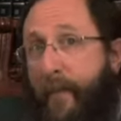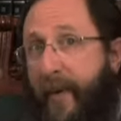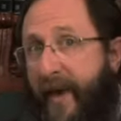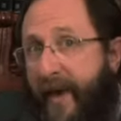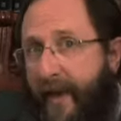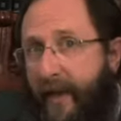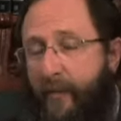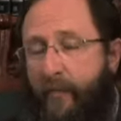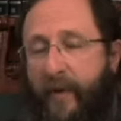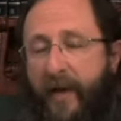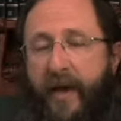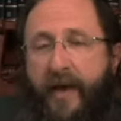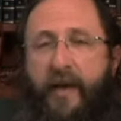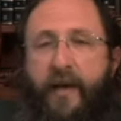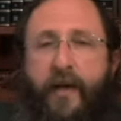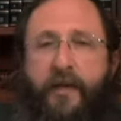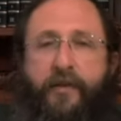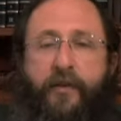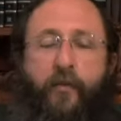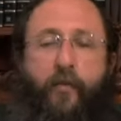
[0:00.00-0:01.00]
paid
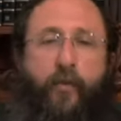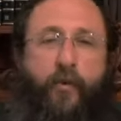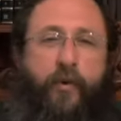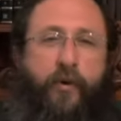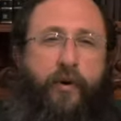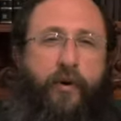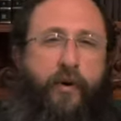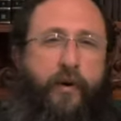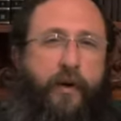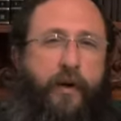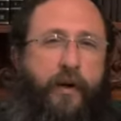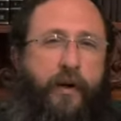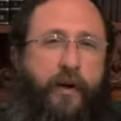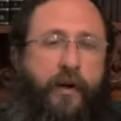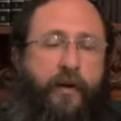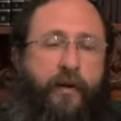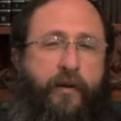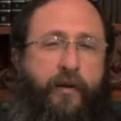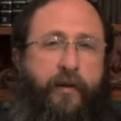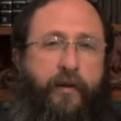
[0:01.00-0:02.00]
back, as it were,
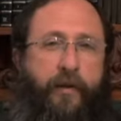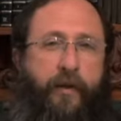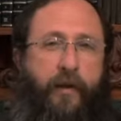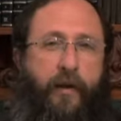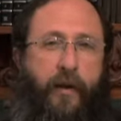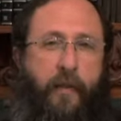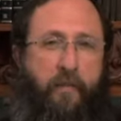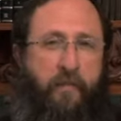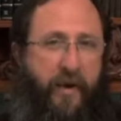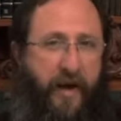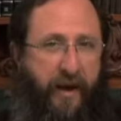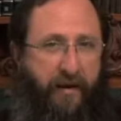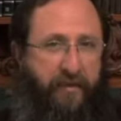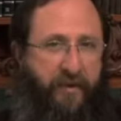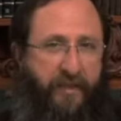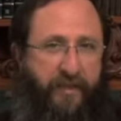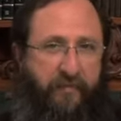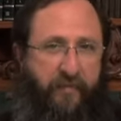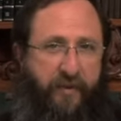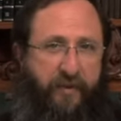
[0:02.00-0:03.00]
the
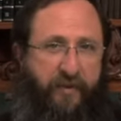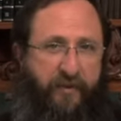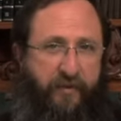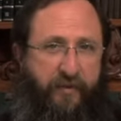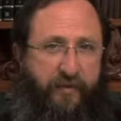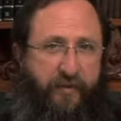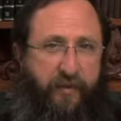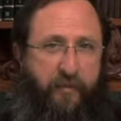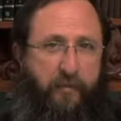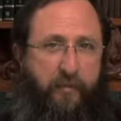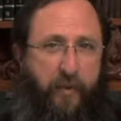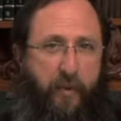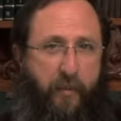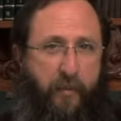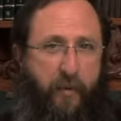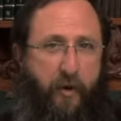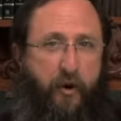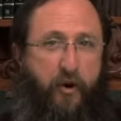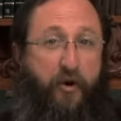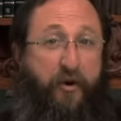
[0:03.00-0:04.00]
embarrassment, the
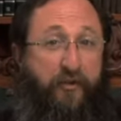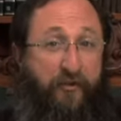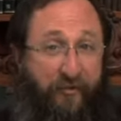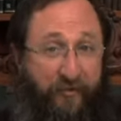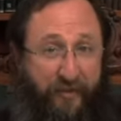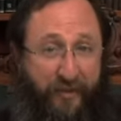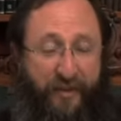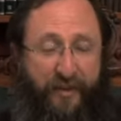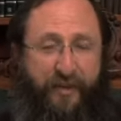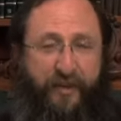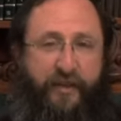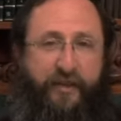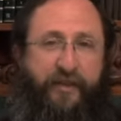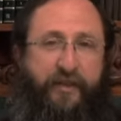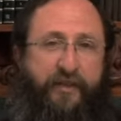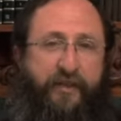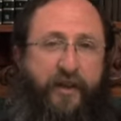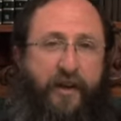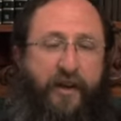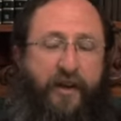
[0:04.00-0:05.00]
hurt
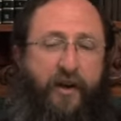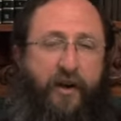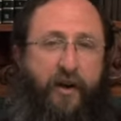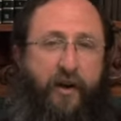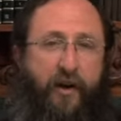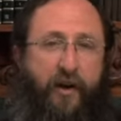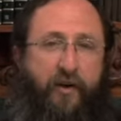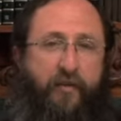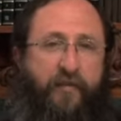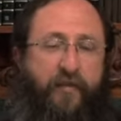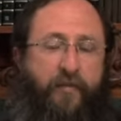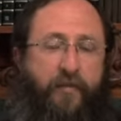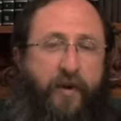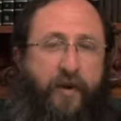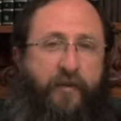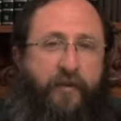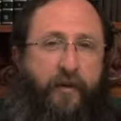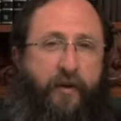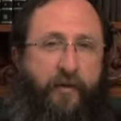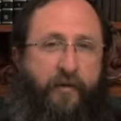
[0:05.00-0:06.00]
feelings of the
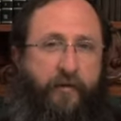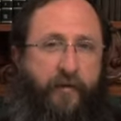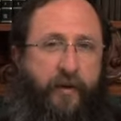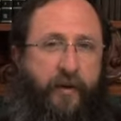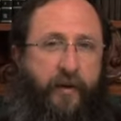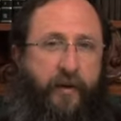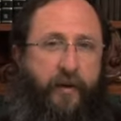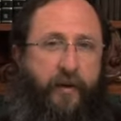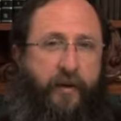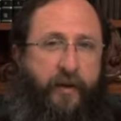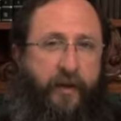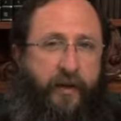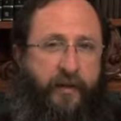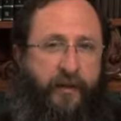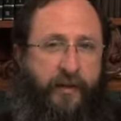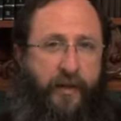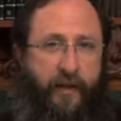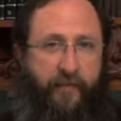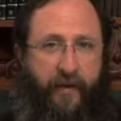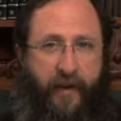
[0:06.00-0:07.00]
month of
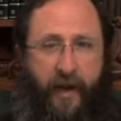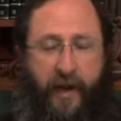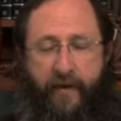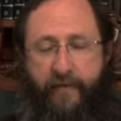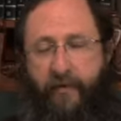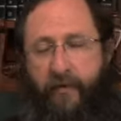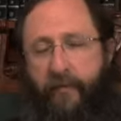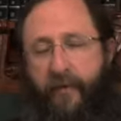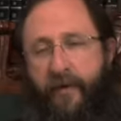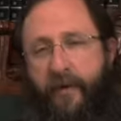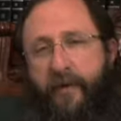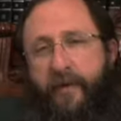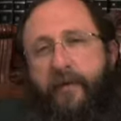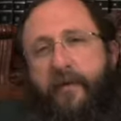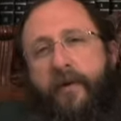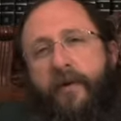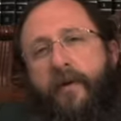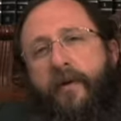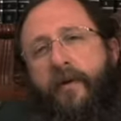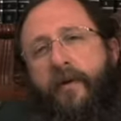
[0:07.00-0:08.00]
Kislev at having been